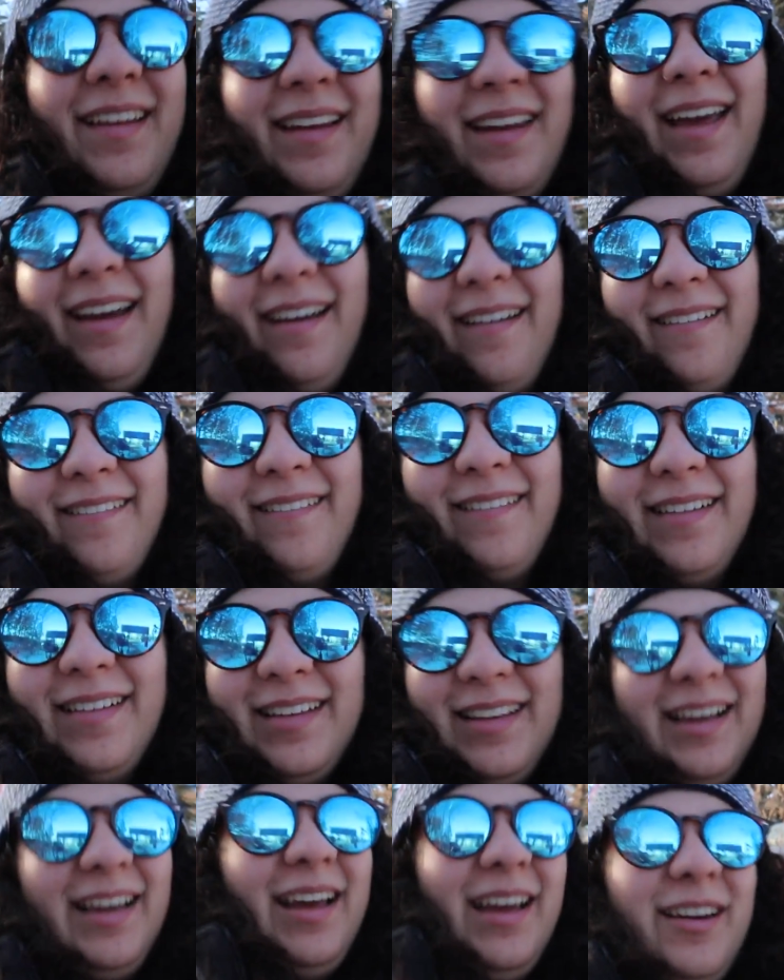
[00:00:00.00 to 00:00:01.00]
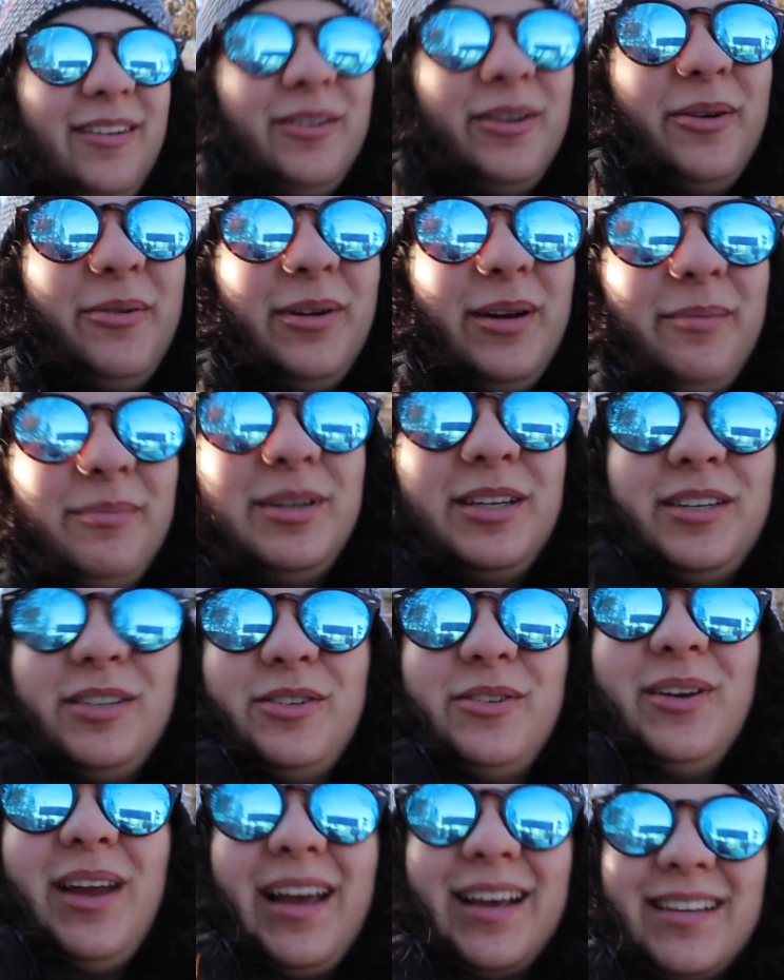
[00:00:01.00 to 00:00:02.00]
Now I don't know what I'm gonna
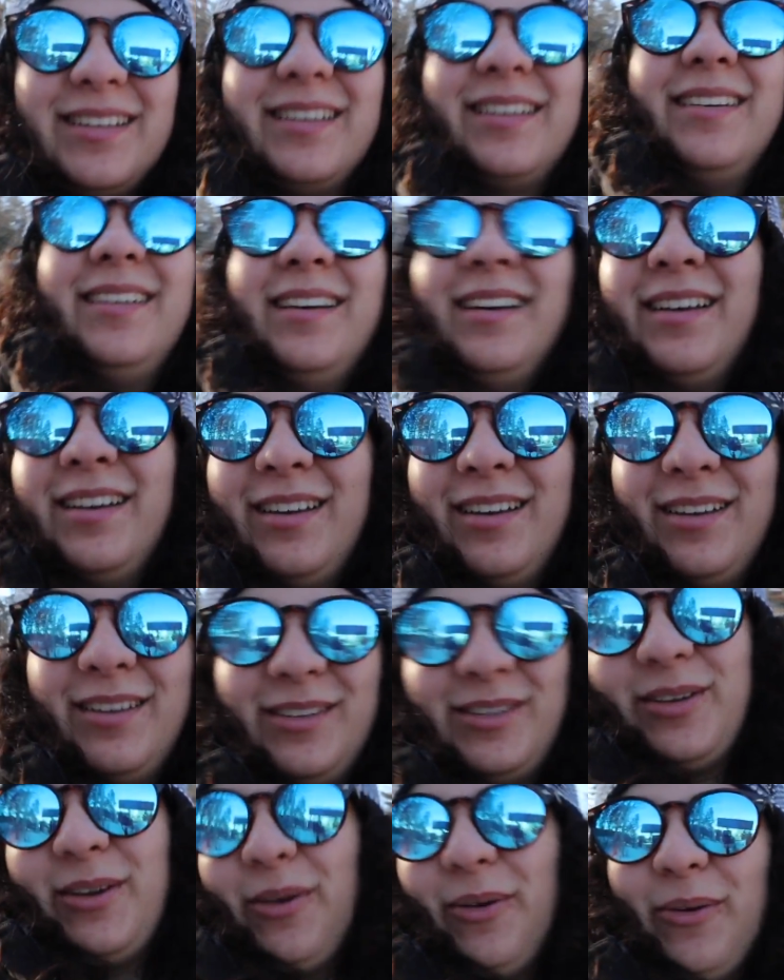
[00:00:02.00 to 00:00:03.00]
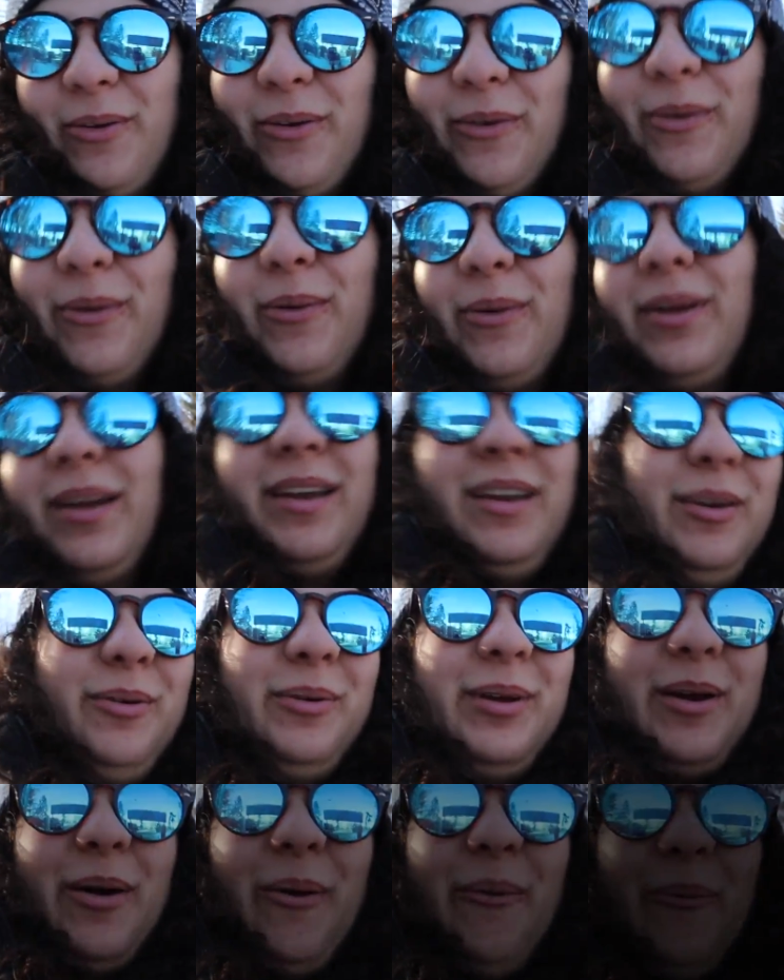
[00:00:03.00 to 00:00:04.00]
do next. So here
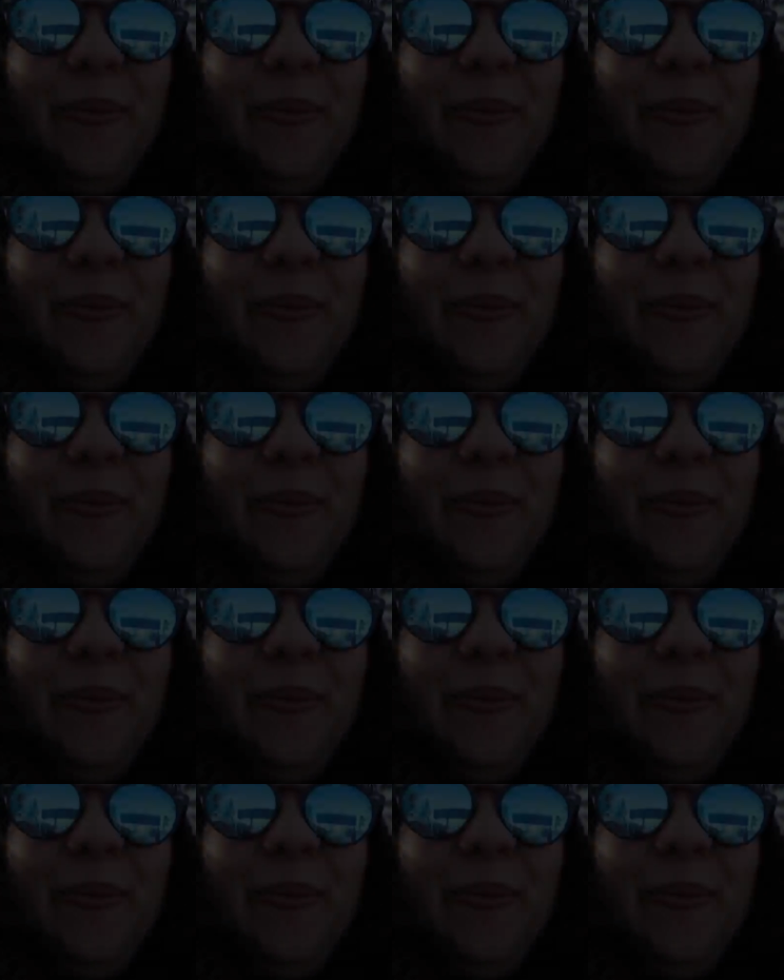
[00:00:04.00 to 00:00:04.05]
we go.